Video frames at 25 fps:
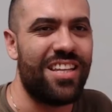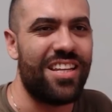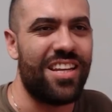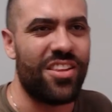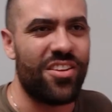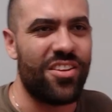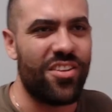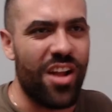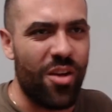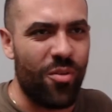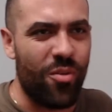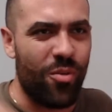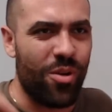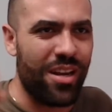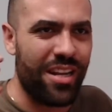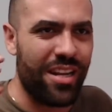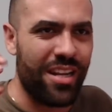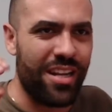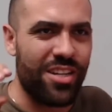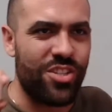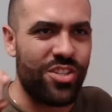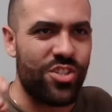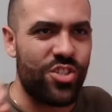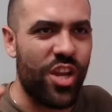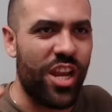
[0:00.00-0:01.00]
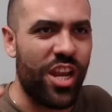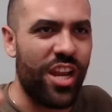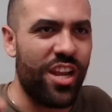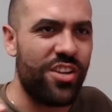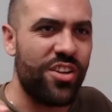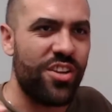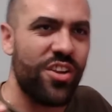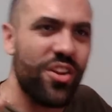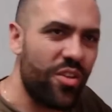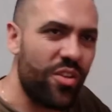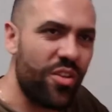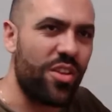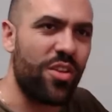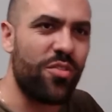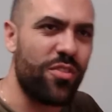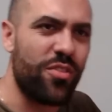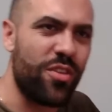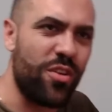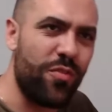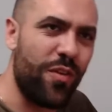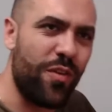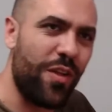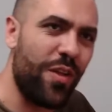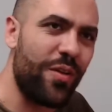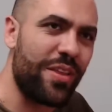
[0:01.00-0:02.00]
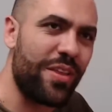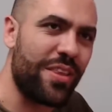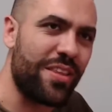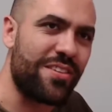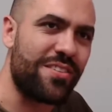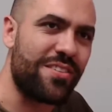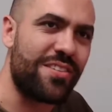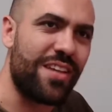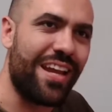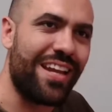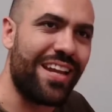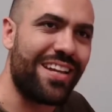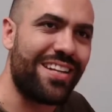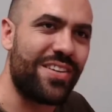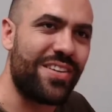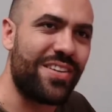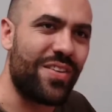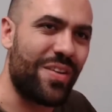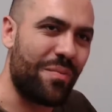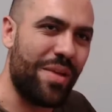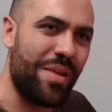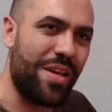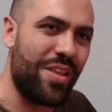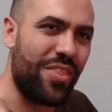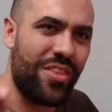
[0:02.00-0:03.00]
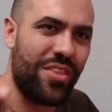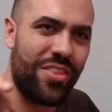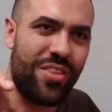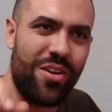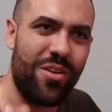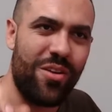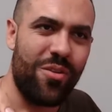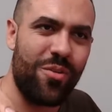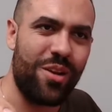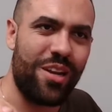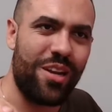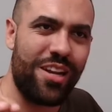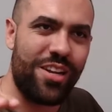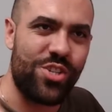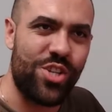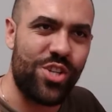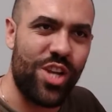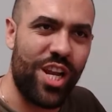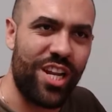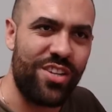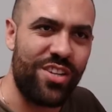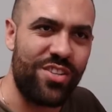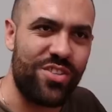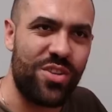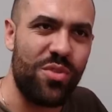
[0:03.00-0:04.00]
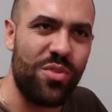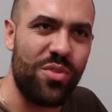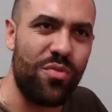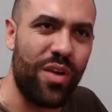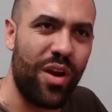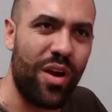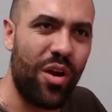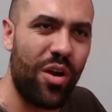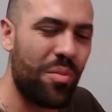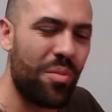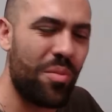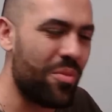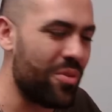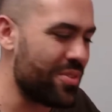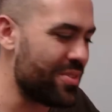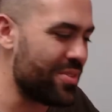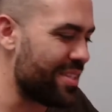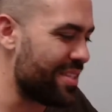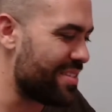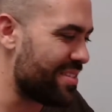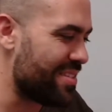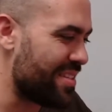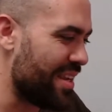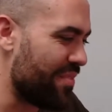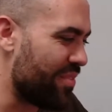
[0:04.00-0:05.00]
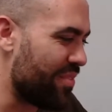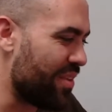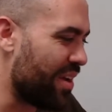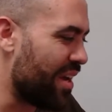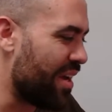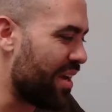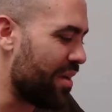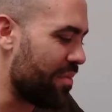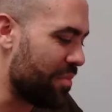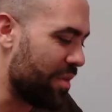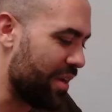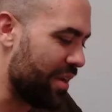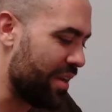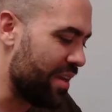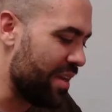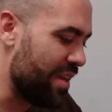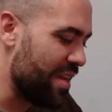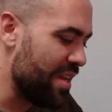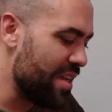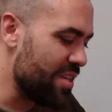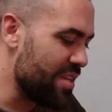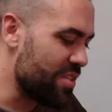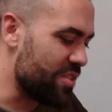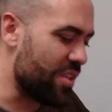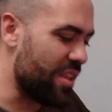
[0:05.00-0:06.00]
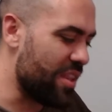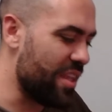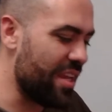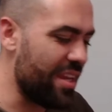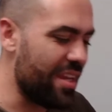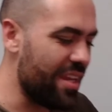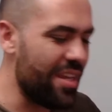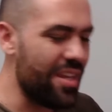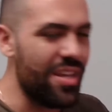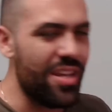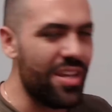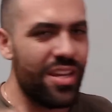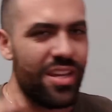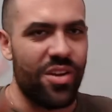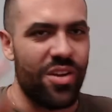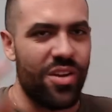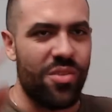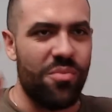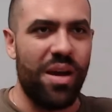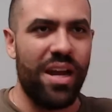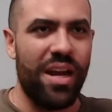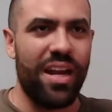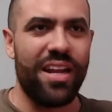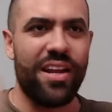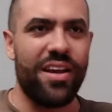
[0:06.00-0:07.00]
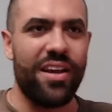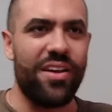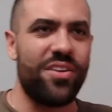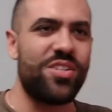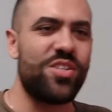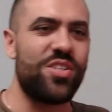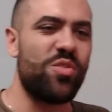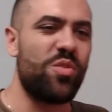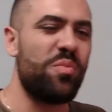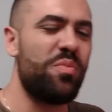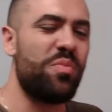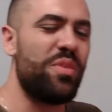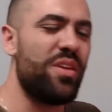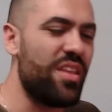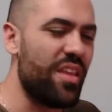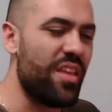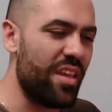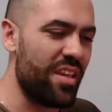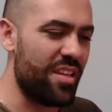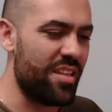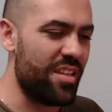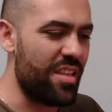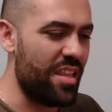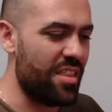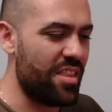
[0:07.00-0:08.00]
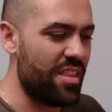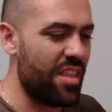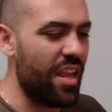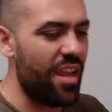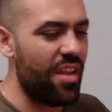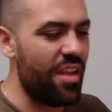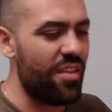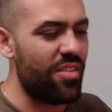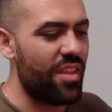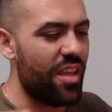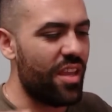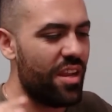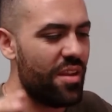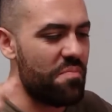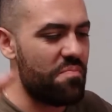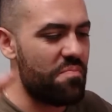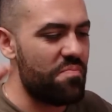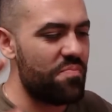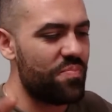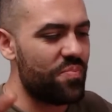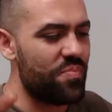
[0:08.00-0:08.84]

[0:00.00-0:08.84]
They're not wanting to change. They're following the scientific method. They're not wanting to change two variables at the same time, right? So they, my analogy would be that they